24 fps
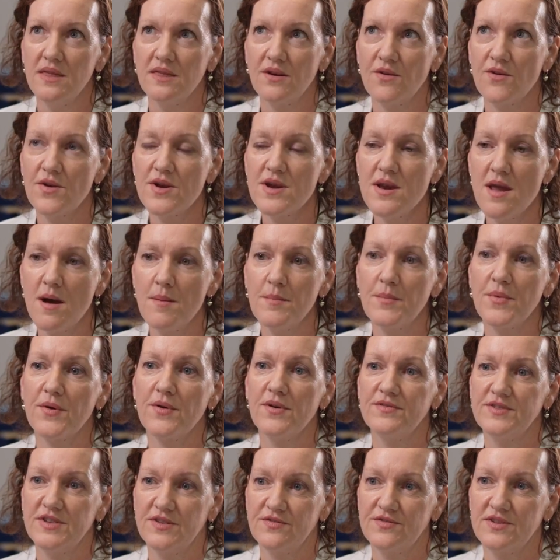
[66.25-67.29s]
There are a
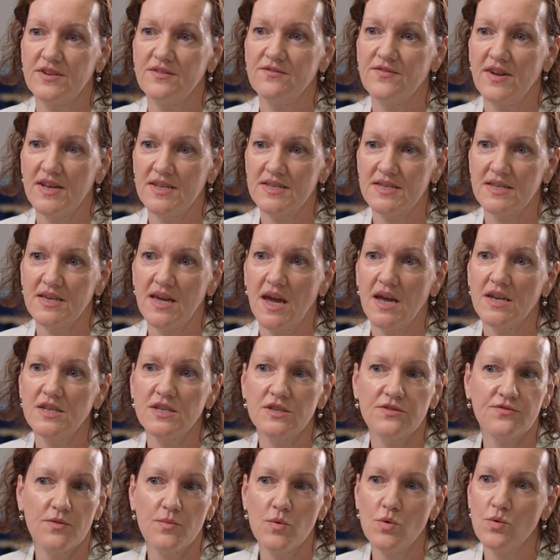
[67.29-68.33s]
number of different
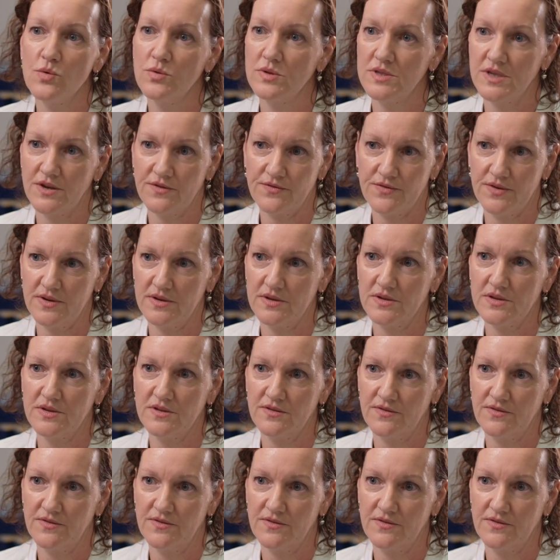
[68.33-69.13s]
investigators from all different